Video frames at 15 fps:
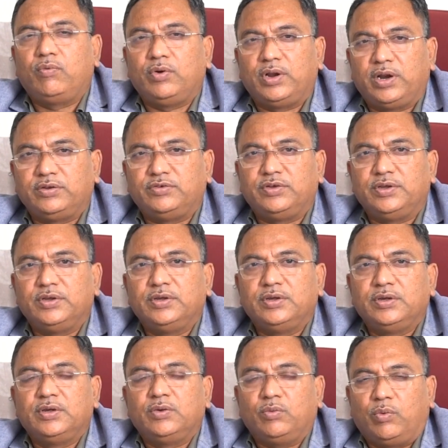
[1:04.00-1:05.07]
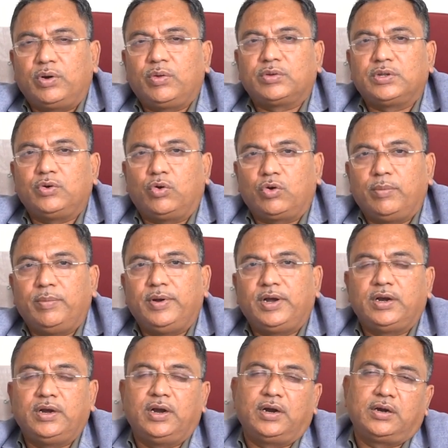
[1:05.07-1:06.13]
food allergy, whatever the
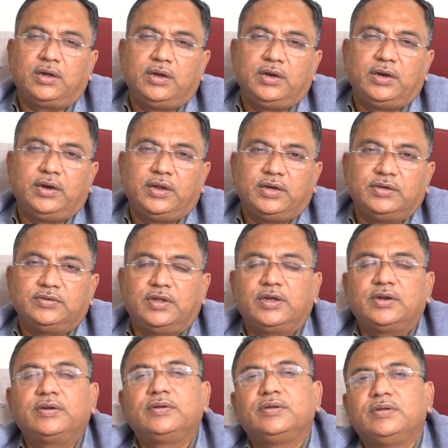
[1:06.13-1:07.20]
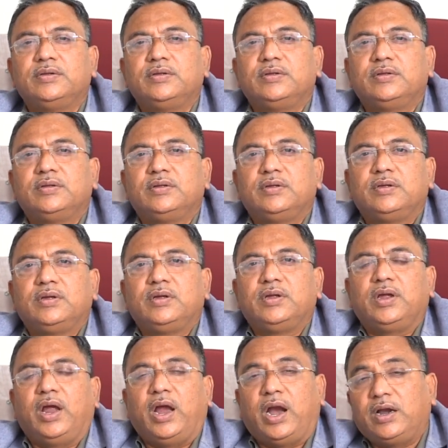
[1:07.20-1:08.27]
documented data in India is there.
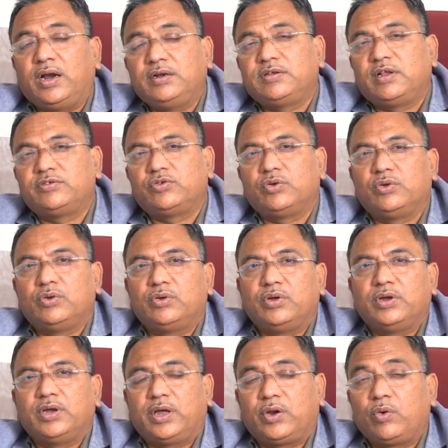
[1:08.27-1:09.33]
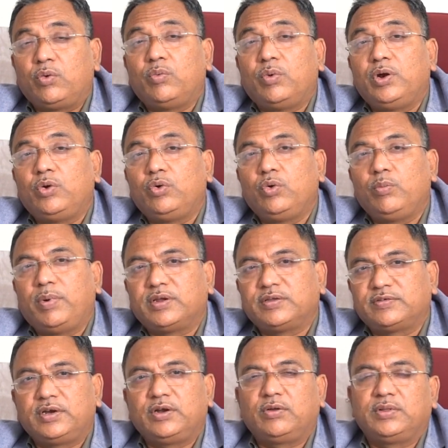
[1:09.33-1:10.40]
Adults also, around 1 to
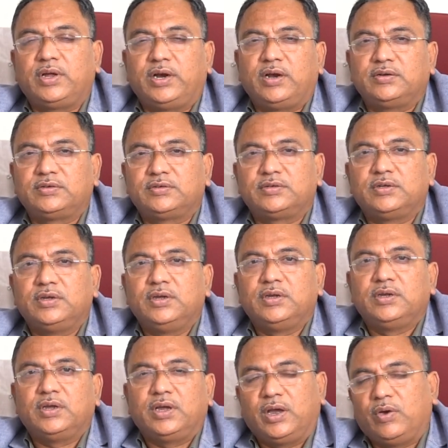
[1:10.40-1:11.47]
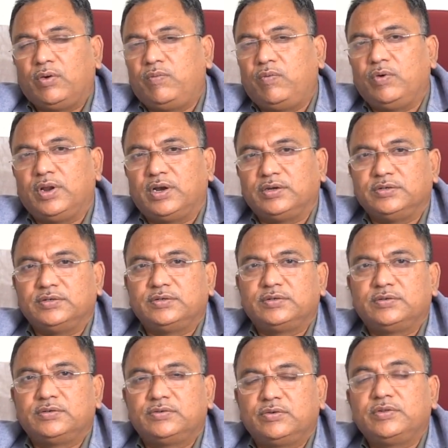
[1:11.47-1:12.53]
2% of the adults have a food allergies.
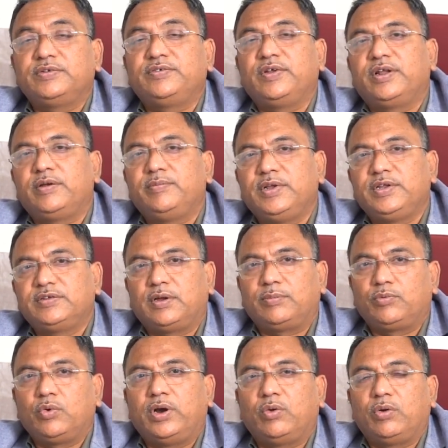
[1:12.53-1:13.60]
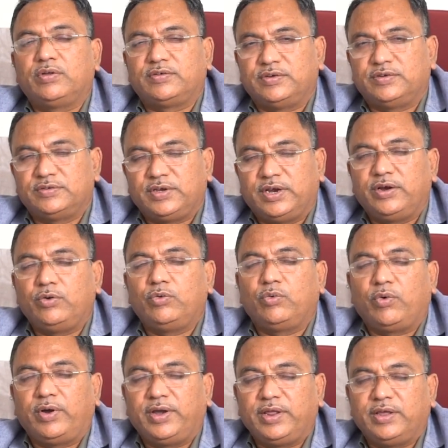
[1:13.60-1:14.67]
So the children means up to adolescence, 18 to
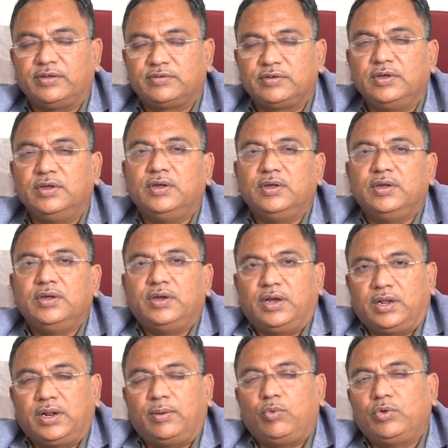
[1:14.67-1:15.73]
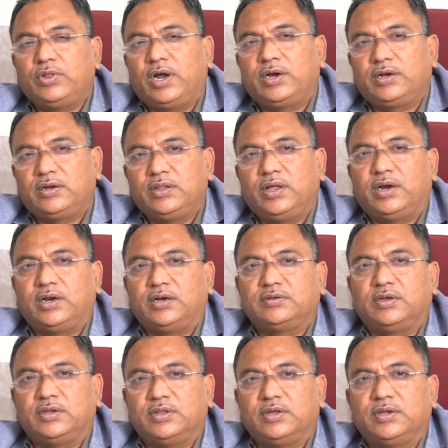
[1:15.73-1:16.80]
20 years. And above that, the adults
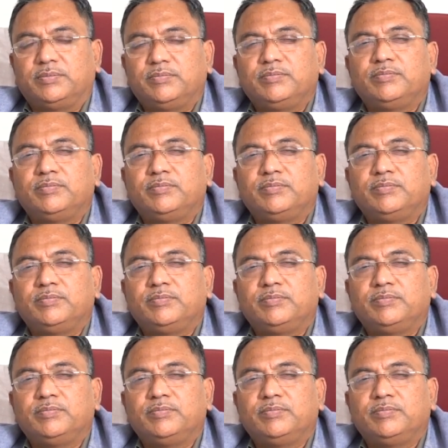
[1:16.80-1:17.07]
are there.